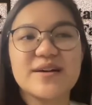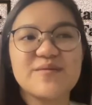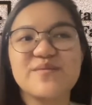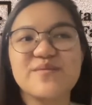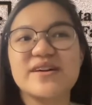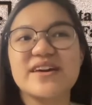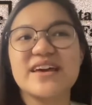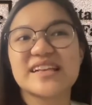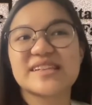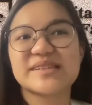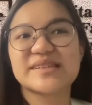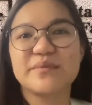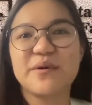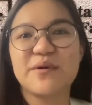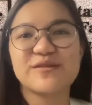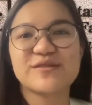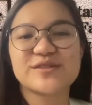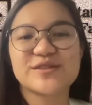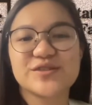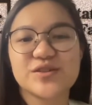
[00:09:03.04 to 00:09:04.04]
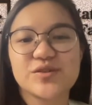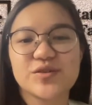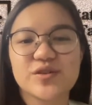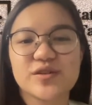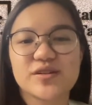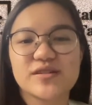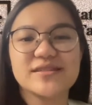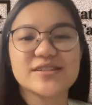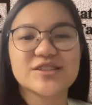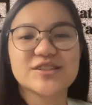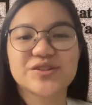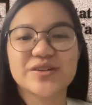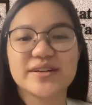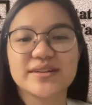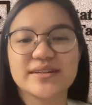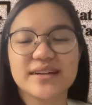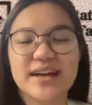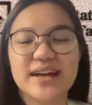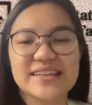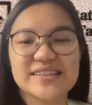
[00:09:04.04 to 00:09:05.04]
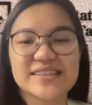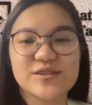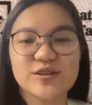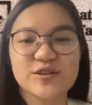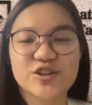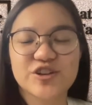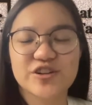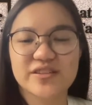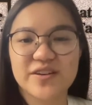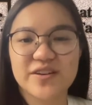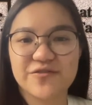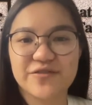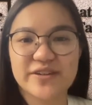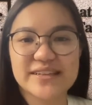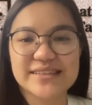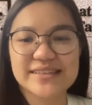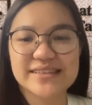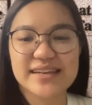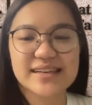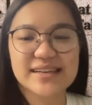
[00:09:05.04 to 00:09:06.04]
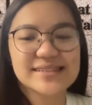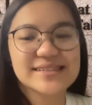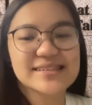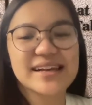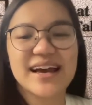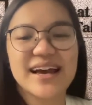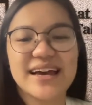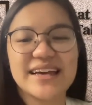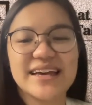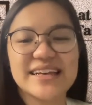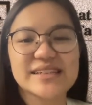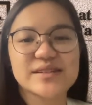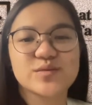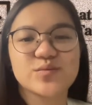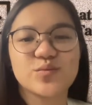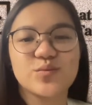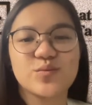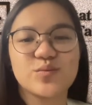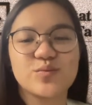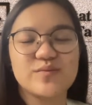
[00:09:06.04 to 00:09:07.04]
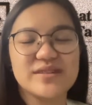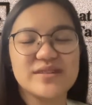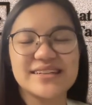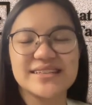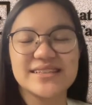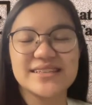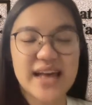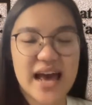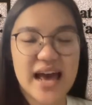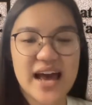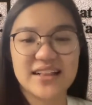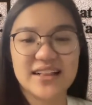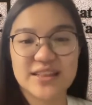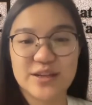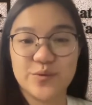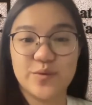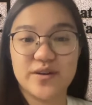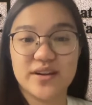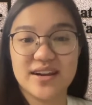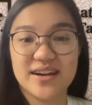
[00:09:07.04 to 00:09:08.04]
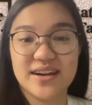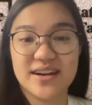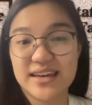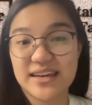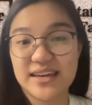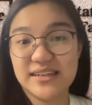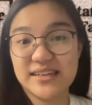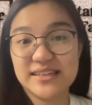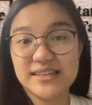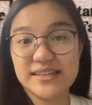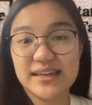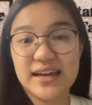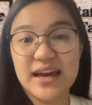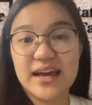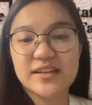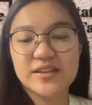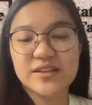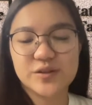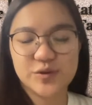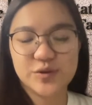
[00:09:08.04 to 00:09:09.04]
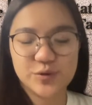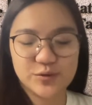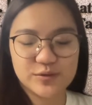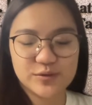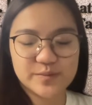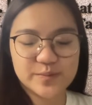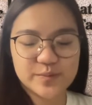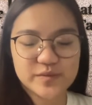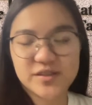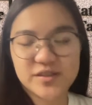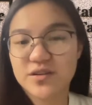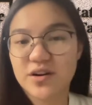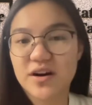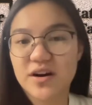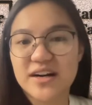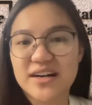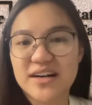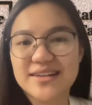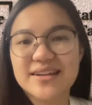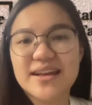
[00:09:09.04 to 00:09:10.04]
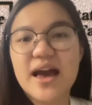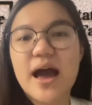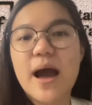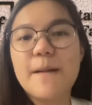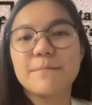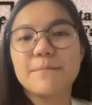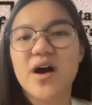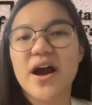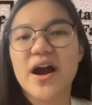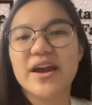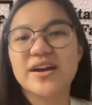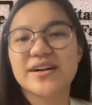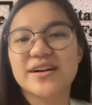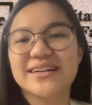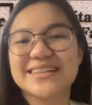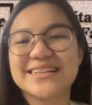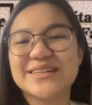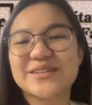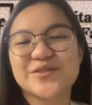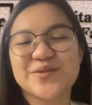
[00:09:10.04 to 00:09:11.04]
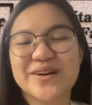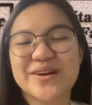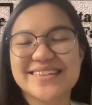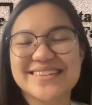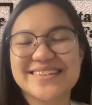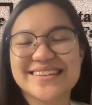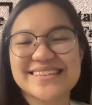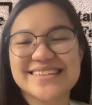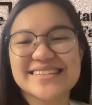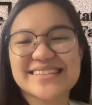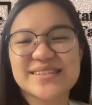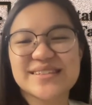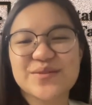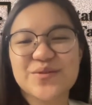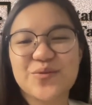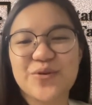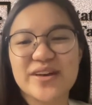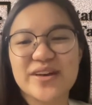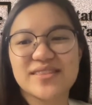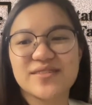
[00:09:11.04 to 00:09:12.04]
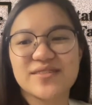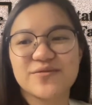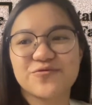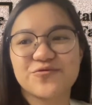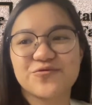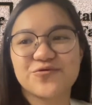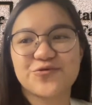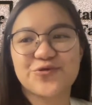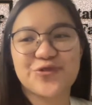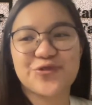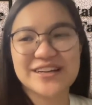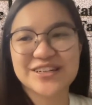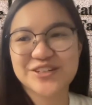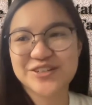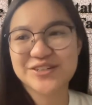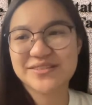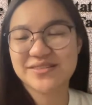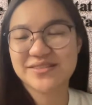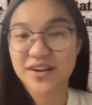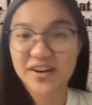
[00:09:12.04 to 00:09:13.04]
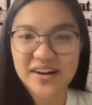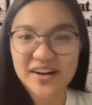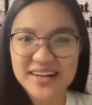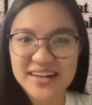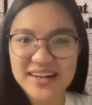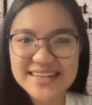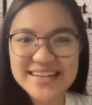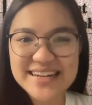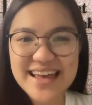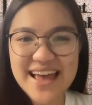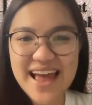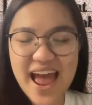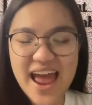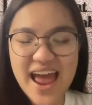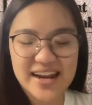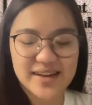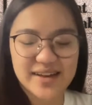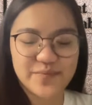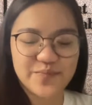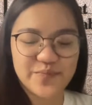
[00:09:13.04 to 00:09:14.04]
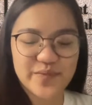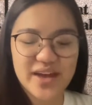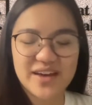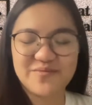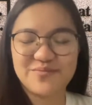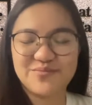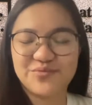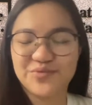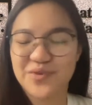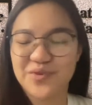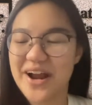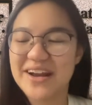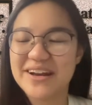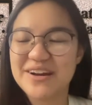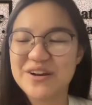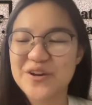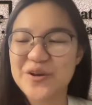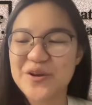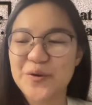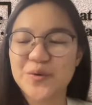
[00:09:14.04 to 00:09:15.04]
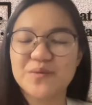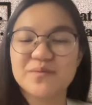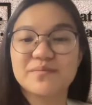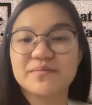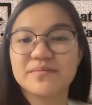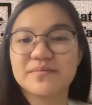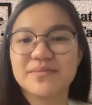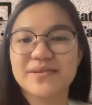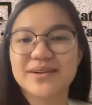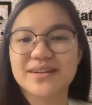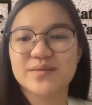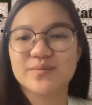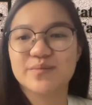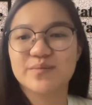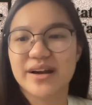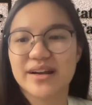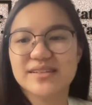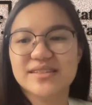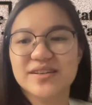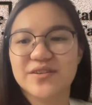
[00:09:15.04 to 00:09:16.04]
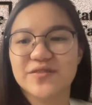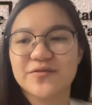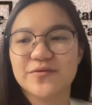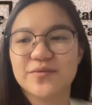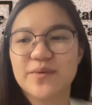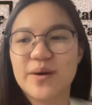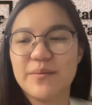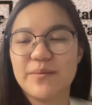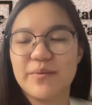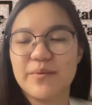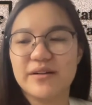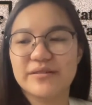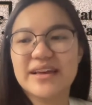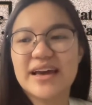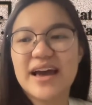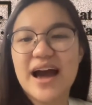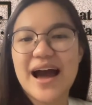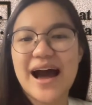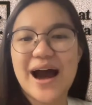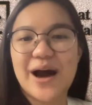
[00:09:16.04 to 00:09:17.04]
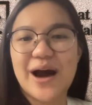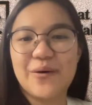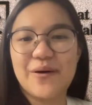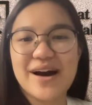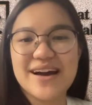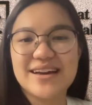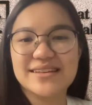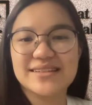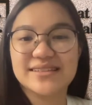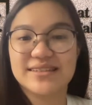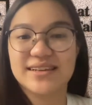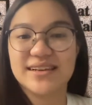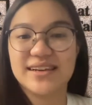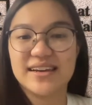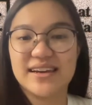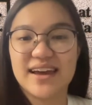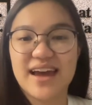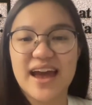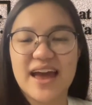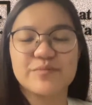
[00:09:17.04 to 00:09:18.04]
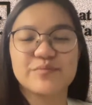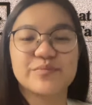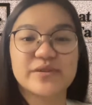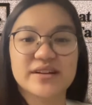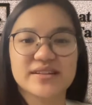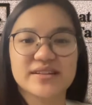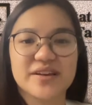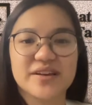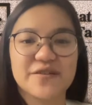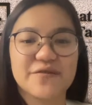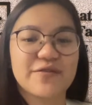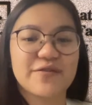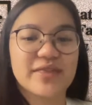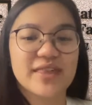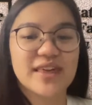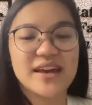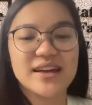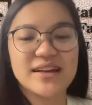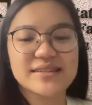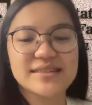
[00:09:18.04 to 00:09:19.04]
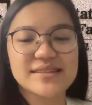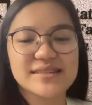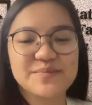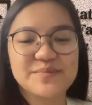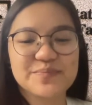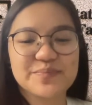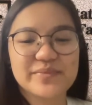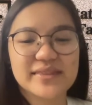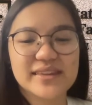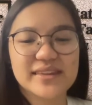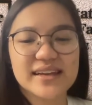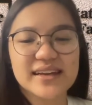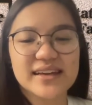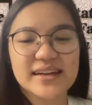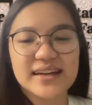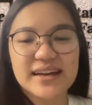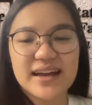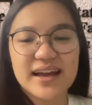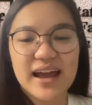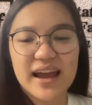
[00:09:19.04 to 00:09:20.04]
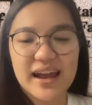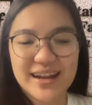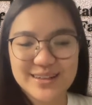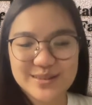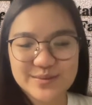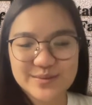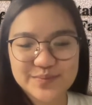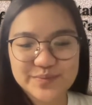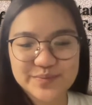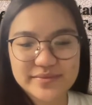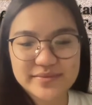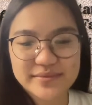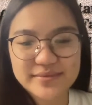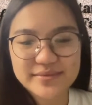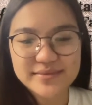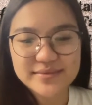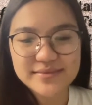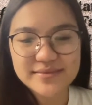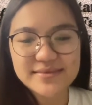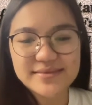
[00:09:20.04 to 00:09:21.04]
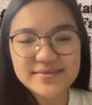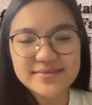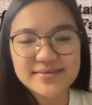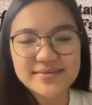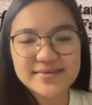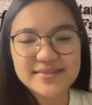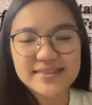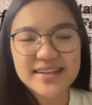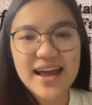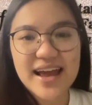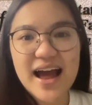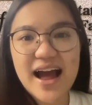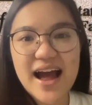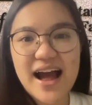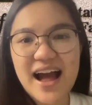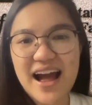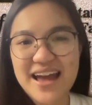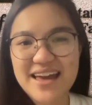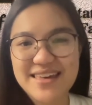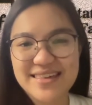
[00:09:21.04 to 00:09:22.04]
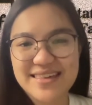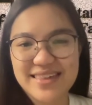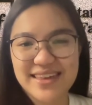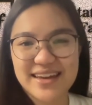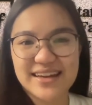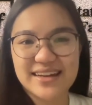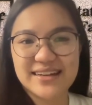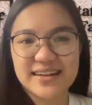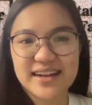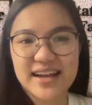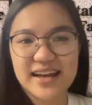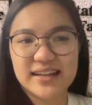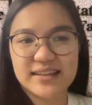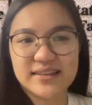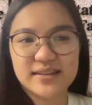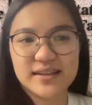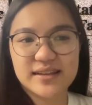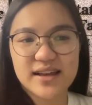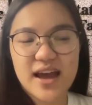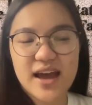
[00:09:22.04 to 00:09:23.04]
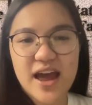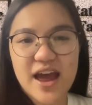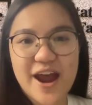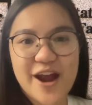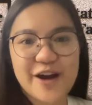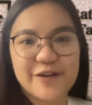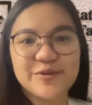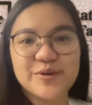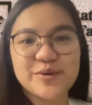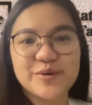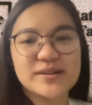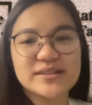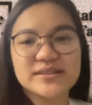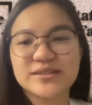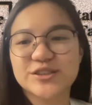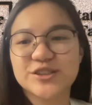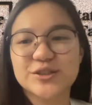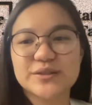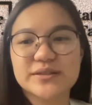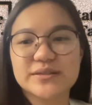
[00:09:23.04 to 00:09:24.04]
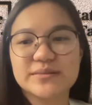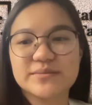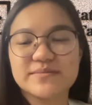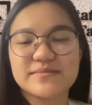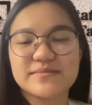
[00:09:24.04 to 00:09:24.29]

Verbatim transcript: be exposed to cultural and social differences is exactly what I need to start my early 20s with a fresh start and a brand new perspective about how I see and perceive things. And I think that everyone should